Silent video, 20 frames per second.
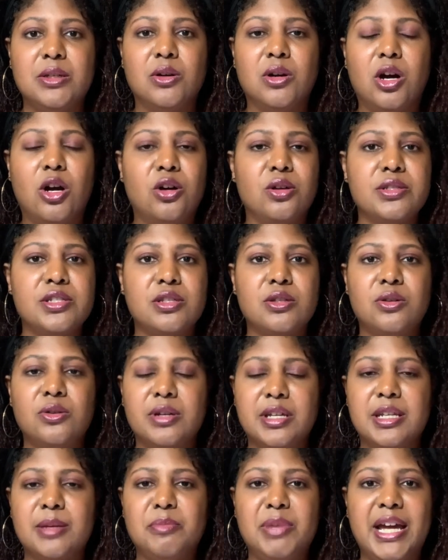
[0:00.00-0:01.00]
Also
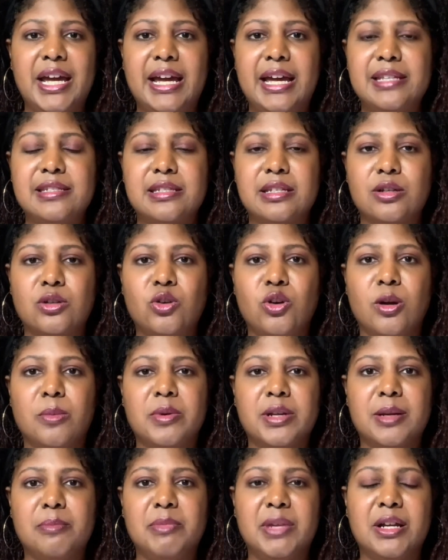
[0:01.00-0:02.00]
in the past in
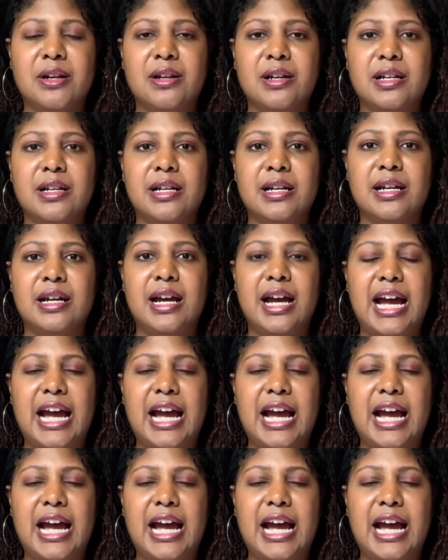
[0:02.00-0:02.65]
corporate America,